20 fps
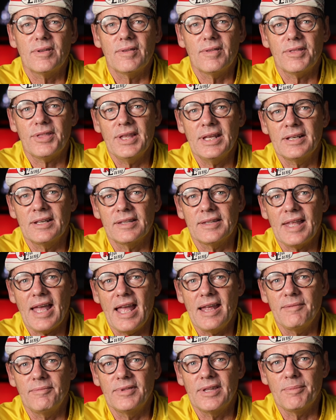thing that
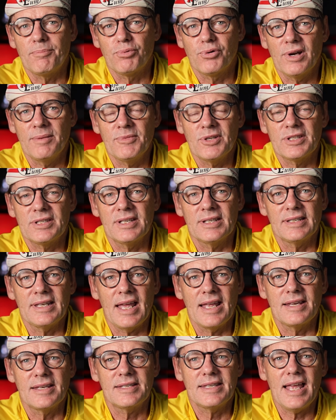the premise that
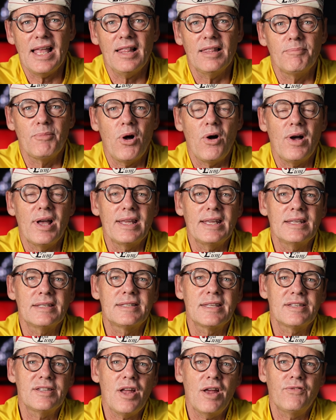they sell by is
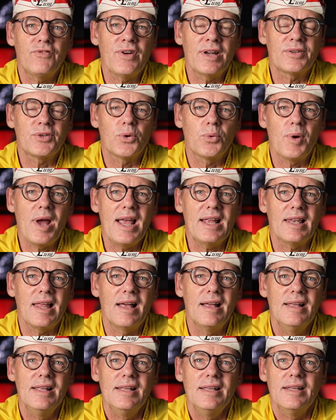there's no front
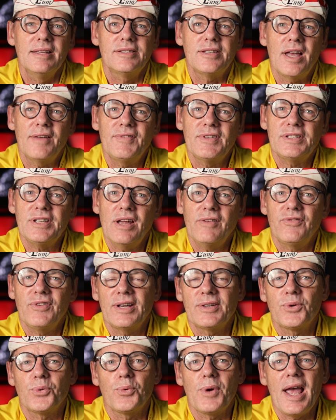derailleur. So if there's no
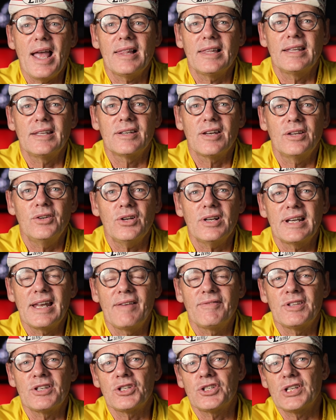front derailleur, you're not going to
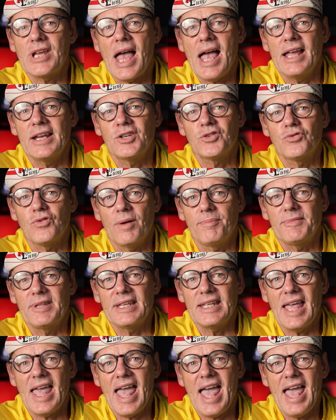have this chain drop that
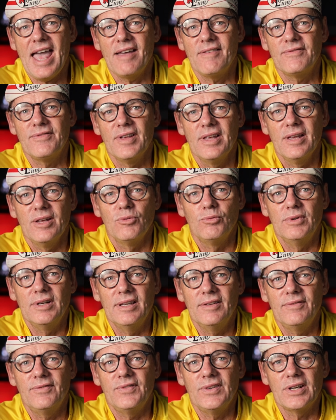you have
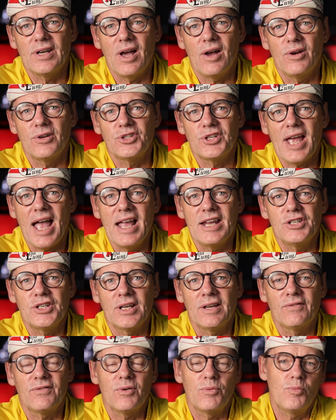with,
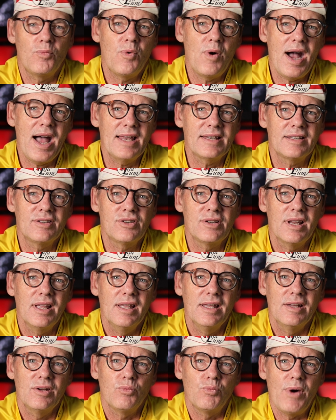changing from one
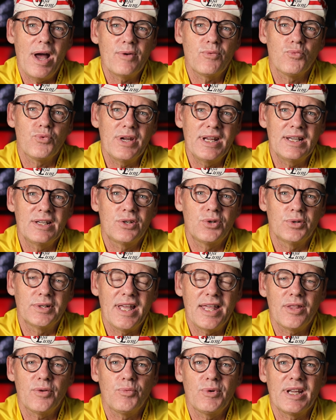ring to
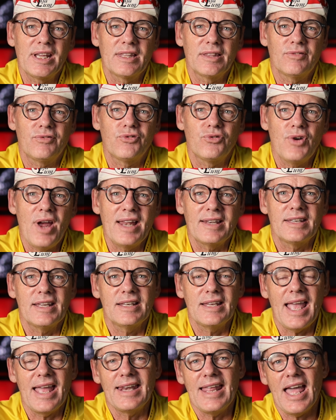another ring at the front
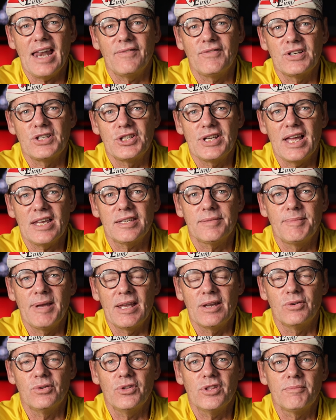and out of
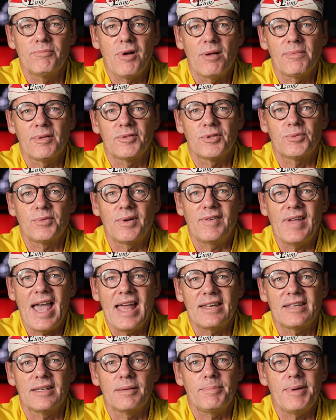adjustment and all the problems we've
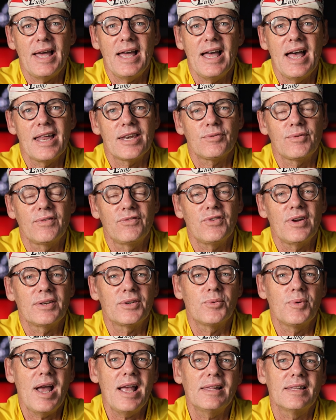had in the past with front
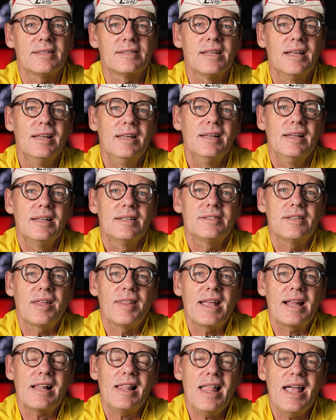derailleurs. So
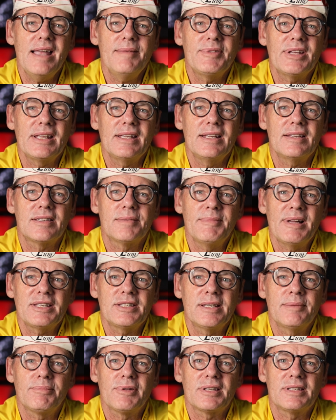they claim that it's a much
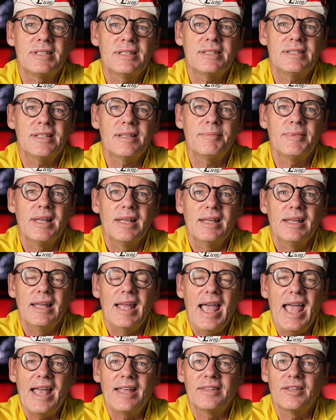simpler system,
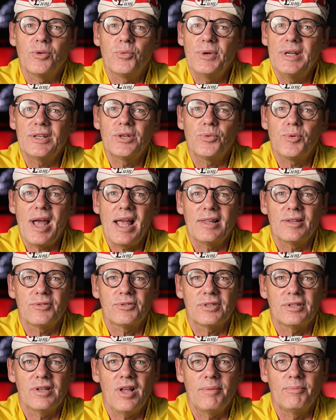and the rear derailleur
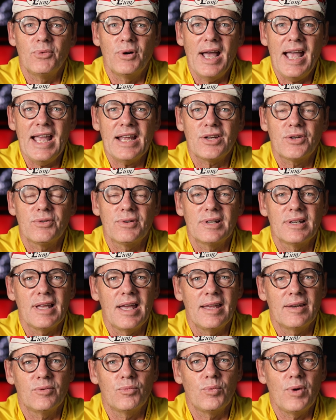is a lot more accurate
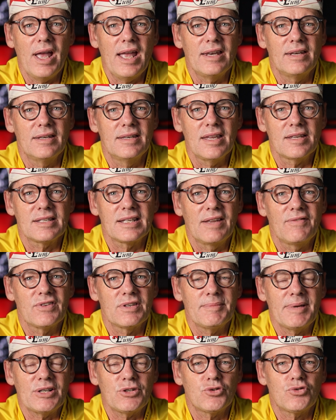and doesn't give as
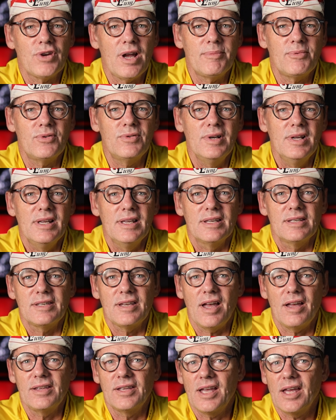much trouble.
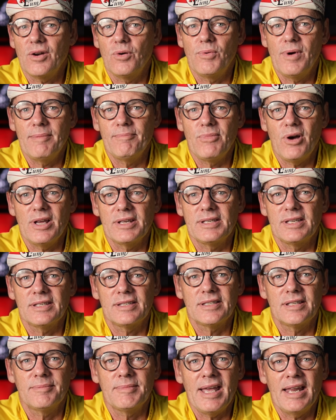So you go to one buy
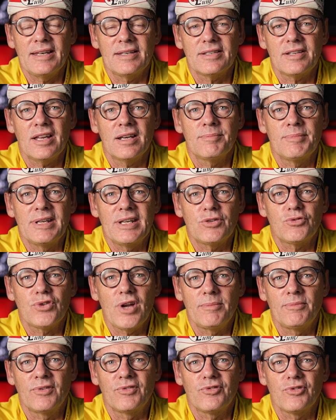system and it's going to be a
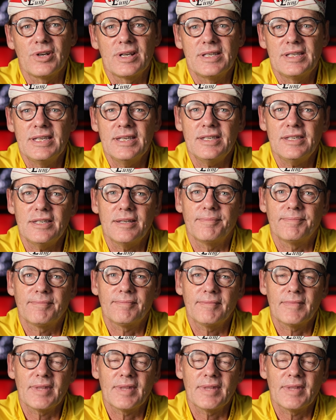trouble-free system.